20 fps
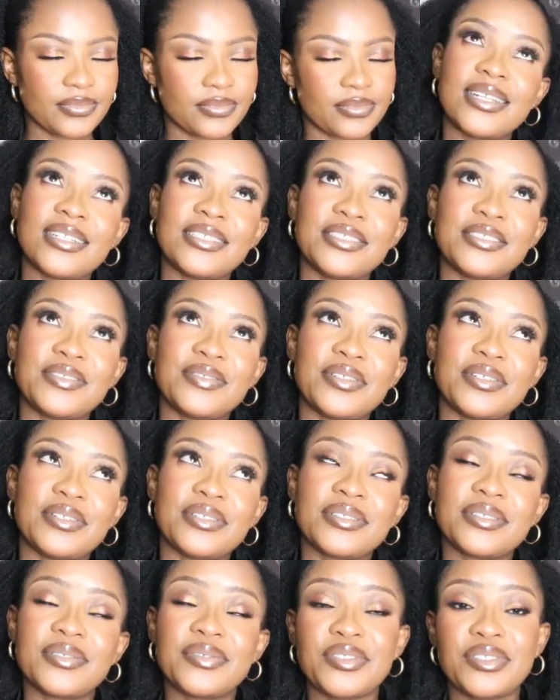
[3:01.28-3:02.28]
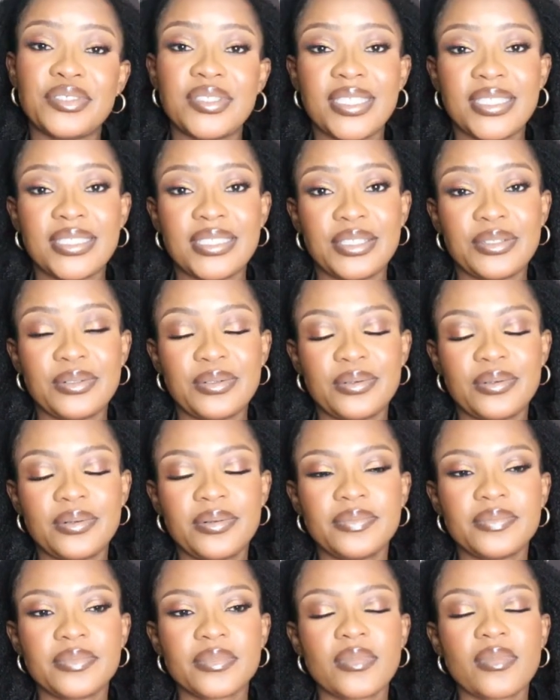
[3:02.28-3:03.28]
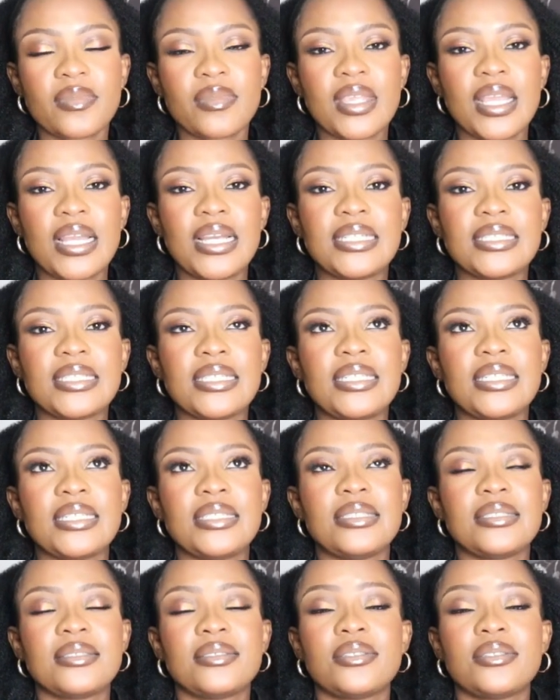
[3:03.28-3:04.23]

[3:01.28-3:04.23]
this vlog a few days ago. So